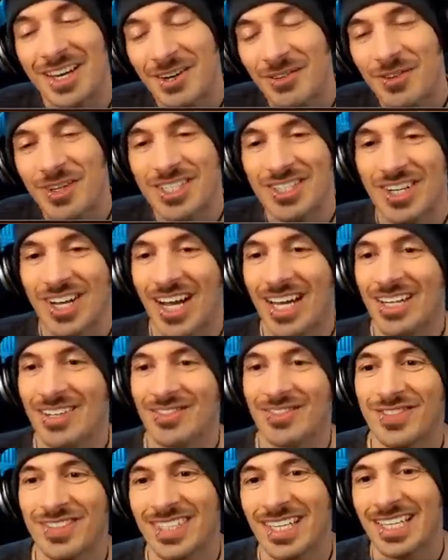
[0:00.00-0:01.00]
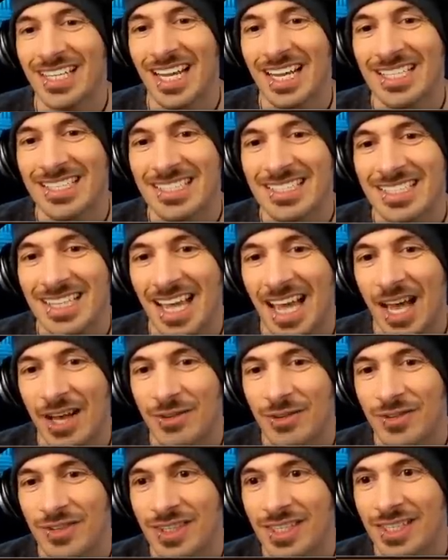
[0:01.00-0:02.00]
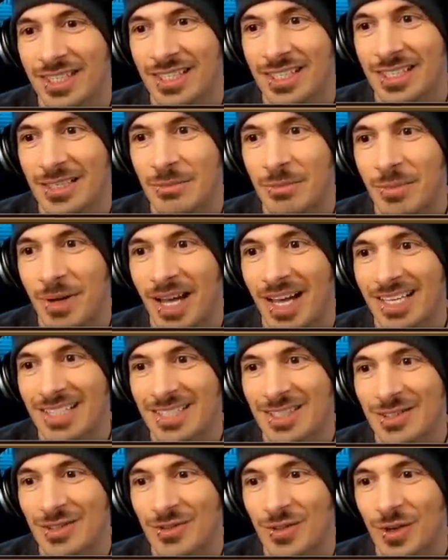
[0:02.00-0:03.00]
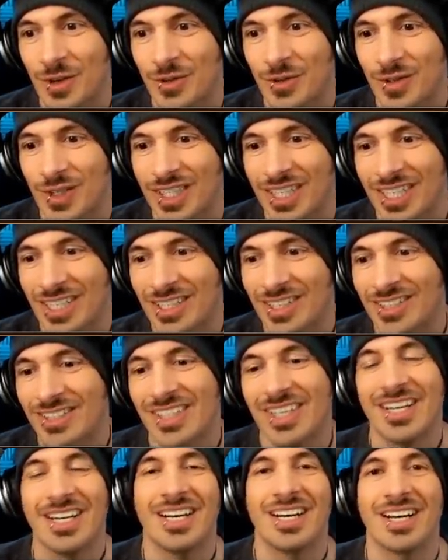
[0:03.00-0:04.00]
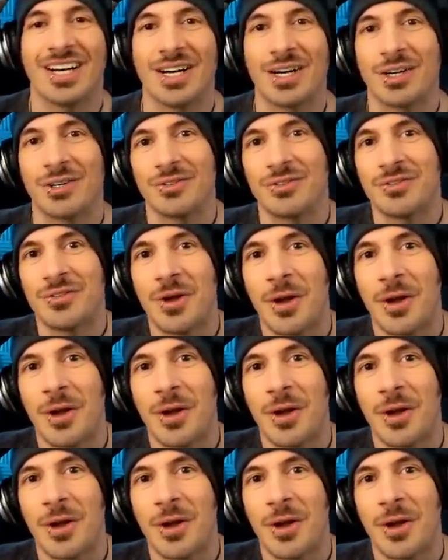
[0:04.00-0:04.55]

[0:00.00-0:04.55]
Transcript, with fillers: which kind of negates half of the passive over here of